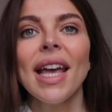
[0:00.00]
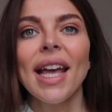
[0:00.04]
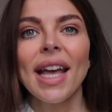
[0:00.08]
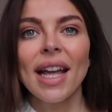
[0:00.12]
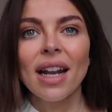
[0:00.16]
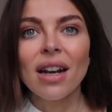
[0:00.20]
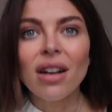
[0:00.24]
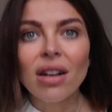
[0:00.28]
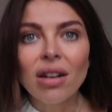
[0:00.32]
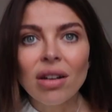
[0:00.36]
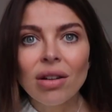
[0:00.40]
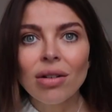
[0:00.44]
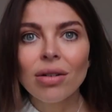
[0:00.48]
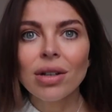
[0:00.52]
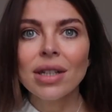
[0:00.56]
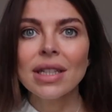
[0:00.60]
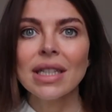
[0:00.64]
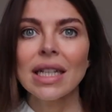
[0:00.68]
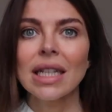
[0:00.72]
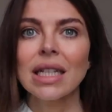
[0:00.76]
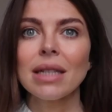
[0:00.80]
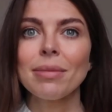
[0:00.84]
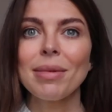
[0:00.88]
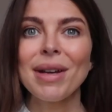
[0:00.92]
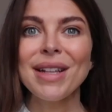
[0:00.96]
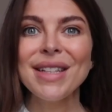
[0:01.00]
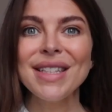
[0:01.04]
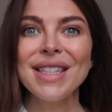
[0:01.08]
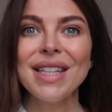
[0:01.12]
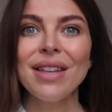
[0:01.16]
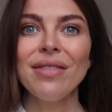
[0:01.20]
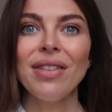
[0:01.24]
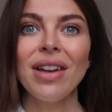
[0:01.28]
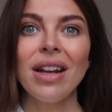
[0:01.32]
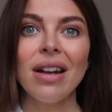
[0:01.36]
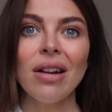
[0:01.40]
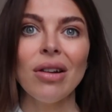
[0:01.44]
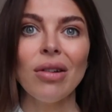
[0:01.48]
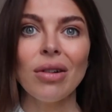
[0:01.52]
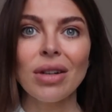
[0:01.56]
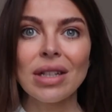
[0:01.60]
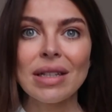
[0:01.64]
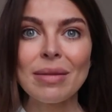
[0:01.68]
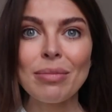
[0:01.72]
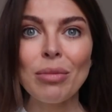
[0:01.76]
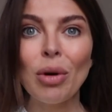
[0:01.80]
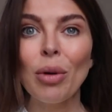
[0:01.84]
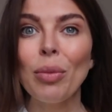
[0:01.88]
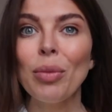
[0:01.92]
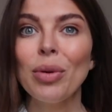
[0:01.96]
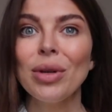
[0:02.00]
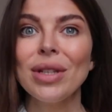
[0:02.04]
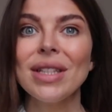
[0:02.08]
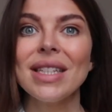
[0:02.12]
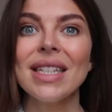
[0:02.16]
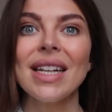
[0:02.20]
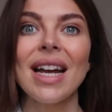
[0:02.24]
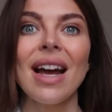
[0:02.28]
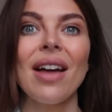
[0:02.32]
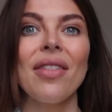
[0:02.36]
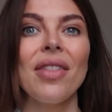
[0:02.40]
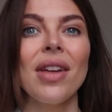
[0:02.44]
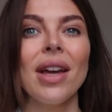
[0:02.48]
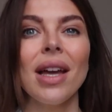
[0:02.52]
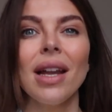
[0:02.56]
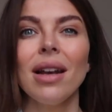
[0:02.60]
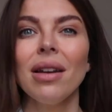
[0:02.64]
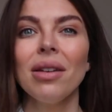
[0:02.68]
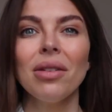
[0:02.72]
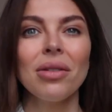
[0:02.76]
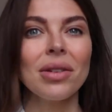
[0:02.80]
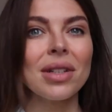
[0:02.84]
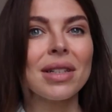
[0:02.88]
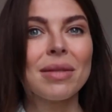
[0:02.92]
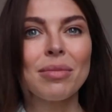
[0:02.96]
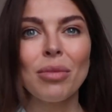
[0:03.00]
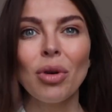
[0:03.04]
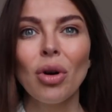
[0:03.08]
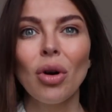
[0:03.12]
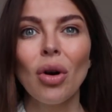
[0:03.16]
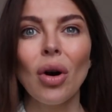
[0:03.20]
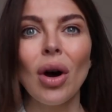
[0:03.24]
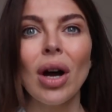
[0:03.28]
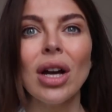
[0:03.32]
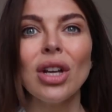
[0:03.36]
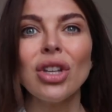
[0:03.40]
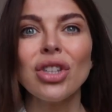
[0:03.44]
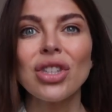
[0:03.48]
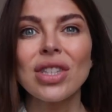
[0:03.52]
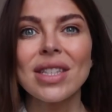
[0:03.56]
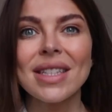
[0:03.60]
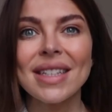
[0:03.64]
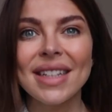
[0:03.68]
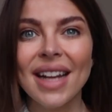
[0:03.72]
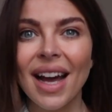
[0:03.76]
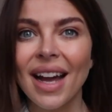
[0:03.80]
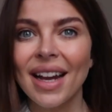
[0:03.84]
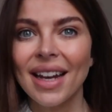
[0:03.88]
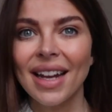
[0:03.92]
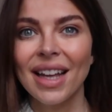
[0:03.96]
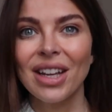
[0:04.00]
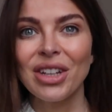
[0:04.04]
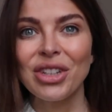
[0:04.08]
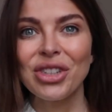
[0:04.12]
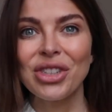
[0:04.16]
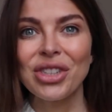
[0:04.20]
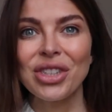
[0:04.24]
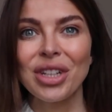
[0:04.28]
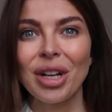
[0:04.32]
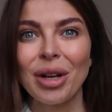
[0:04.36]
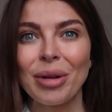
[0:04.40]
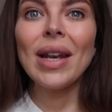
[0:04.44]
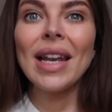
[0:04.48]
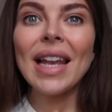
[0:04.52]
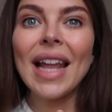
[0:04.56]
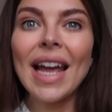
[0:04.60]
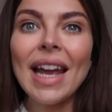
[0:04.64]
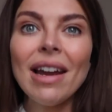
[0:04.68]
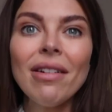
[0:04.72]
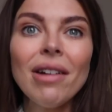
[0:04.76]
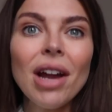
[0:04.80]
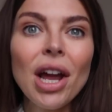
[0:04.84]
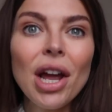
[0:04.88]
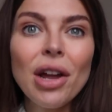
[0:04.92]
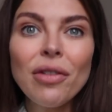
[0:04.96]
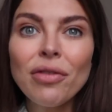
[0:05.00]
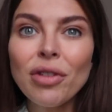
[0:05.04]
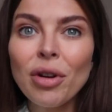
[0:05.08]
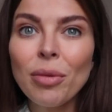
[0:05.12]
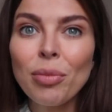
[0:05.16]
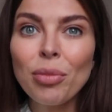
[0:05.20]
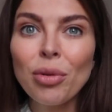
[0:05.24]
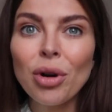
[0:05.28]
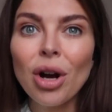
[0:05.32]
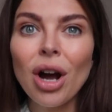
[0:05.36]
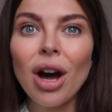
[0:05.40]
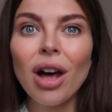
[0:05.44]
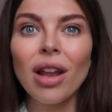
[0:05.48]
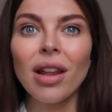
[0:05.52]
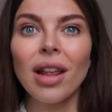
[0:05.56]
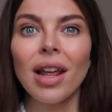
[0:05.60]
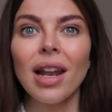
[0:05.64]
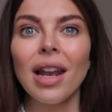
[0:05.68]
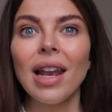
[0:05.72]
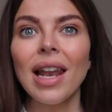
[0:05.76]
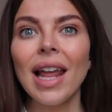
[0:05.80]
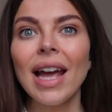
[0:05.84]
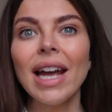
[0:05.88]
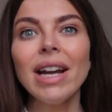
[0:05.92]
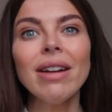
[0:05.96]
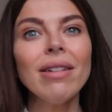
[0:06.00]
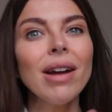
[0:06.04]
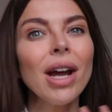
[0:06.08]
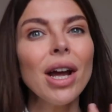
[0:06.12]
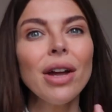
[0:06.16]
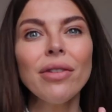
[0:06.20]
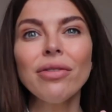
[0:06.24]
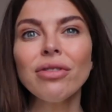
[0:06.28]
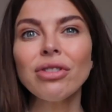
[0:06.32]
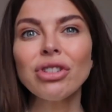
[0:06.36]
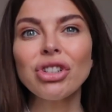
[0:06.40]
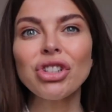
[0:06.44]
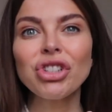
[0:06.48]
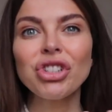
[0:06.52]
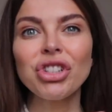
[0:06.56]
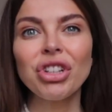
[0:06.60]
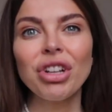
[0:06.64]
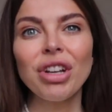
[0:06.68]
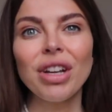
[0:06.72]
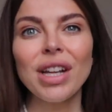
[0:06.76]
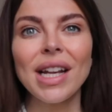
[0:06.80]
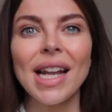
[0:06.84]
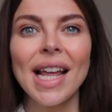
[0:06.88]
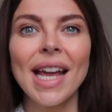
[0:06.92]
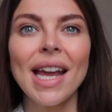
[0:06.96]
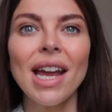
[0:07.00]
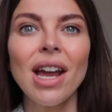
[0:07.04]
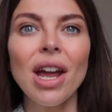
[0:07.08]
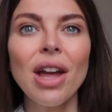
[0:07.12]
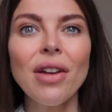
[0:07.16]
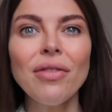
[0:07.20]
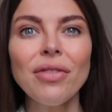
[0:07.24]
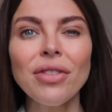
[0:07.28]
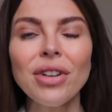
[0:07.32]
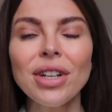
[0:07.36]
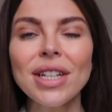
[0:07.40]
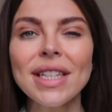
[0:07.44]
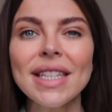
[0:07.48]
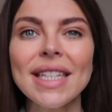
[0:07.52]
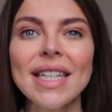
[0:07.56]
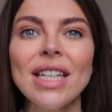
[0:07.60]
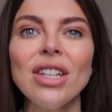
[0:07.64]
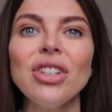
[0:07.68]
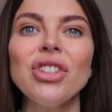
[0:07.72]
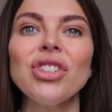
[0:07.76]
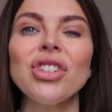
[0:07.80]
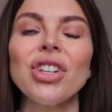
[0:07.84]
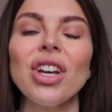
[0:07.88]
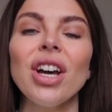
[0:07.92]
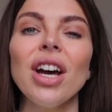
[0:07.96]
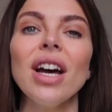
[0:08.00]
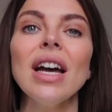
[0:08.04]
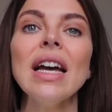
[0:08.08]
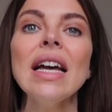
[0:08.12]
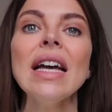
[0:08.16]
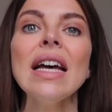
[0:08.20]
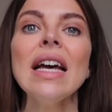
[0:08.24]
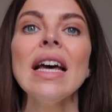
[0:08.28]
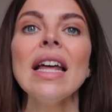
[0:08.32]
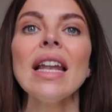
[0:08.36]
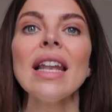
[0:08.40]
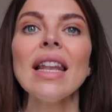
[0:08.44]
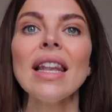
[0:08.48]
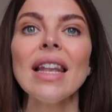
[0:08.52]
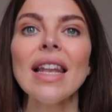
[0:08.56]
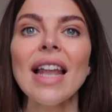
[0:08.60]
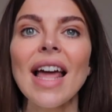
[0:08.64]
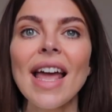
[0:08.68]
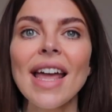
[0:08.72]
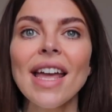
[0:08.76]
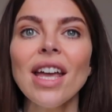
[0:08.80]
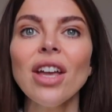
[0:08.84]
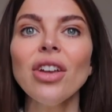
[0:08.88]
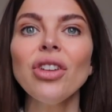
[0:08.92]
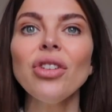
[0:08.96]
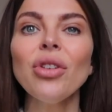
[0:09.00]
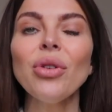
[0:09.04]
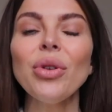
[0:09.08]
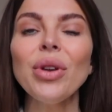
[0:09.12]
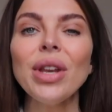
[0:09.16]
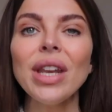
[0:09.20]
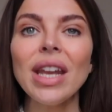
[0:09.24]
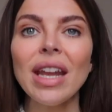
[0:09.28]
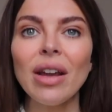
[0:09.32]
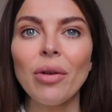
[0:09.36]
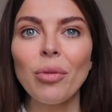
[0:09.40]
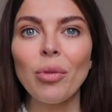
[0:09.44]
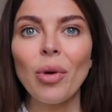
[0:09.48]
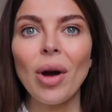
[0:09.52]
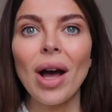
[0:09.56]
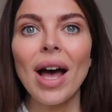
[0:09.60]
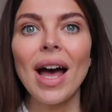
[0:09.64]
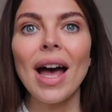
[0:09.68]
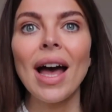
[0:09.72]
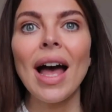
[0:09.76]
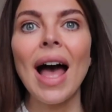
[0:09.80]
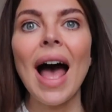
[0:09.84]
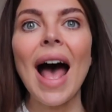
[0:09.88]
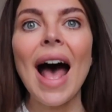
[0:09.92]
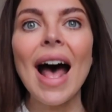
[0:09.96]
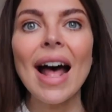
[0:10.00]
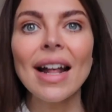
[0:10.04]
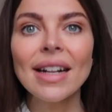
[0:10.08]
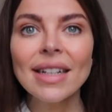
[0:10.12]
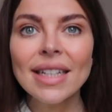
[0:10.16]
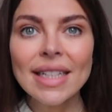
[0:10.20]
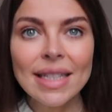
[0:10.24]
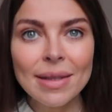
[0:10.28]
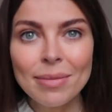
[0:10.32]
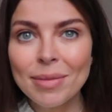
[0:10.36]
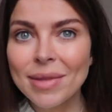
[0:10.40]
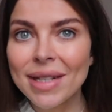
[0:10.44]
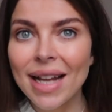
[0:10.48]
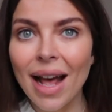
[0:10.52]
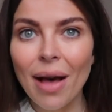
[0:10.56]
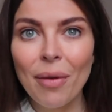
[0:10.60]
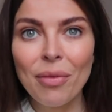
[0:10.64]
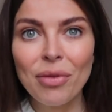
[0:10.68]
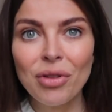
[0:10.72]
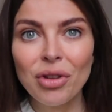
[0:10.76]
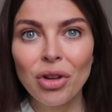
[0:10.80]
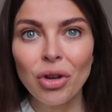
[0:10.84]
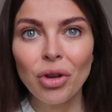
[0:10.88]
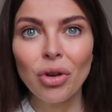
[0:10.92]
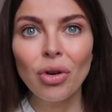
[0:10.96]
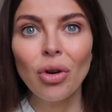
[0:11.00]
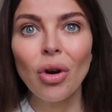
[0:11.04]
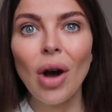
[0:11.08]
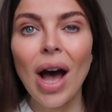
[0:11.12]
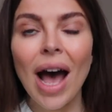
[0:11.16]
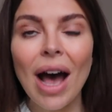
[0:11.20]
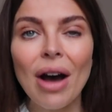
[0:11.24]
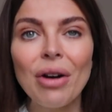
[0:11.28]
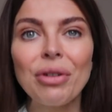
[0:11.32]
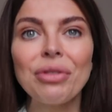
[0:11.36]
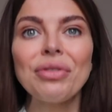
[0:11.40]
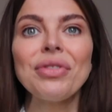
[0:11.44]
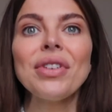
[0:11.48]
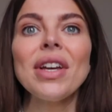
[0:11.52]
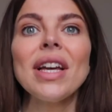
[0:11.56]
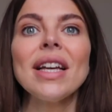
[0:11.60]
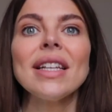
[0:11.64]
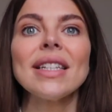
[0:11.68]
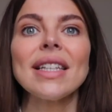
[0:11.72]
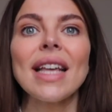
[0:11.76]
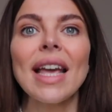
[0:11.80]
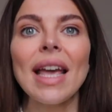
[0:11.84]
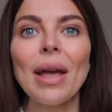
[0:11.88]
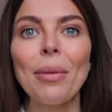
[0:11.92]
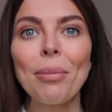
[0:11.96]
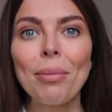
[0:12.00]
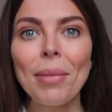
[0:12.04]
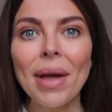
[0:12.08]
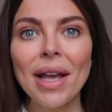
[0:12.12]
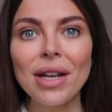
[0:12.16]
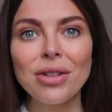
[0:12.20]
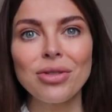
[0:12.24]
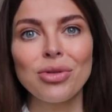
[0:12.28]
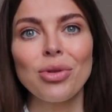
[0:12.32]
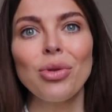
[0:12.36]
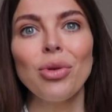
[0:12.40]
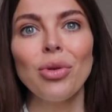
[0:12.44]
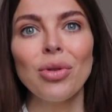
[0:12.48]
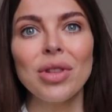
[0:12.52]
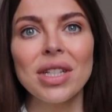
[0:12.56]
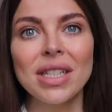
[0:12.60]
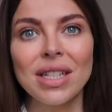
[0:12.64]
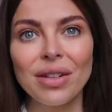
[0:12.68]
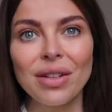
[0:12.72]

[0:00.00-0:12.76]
It looks expensive, it looks more put together, it looks more stylish. Layer it over a bralette, layer it over a shirt, layer it over a t-shirt, layer your knitwear, add some depth to your outfit, it makes all the